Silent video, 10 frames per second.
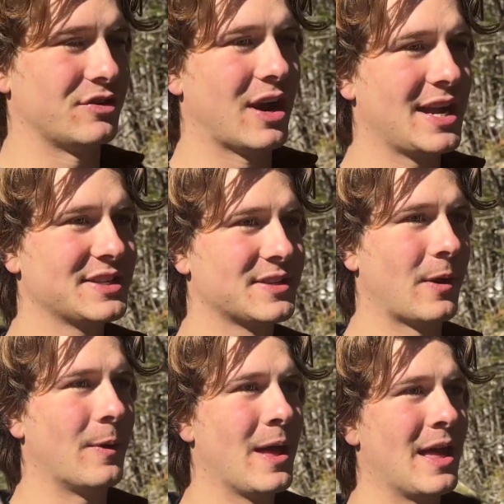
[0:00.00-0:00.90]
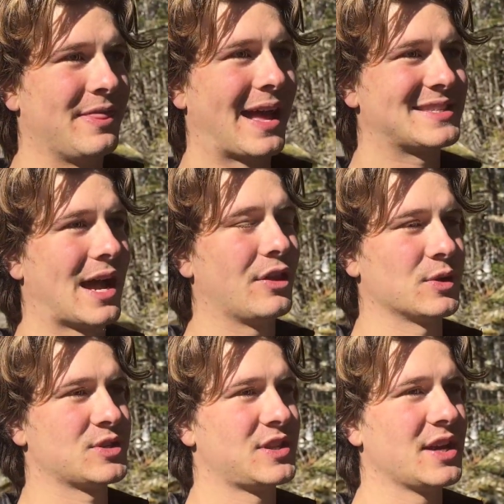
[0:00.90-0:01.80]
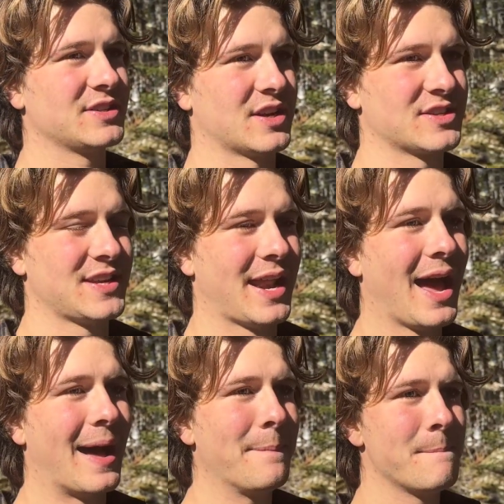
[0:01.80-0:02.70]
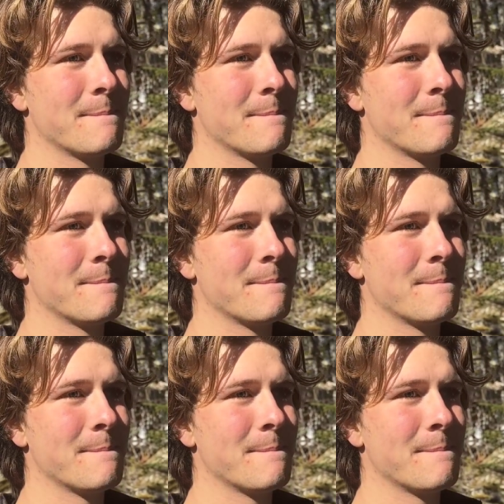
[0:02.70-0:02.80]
right? So that's how those studies are set up.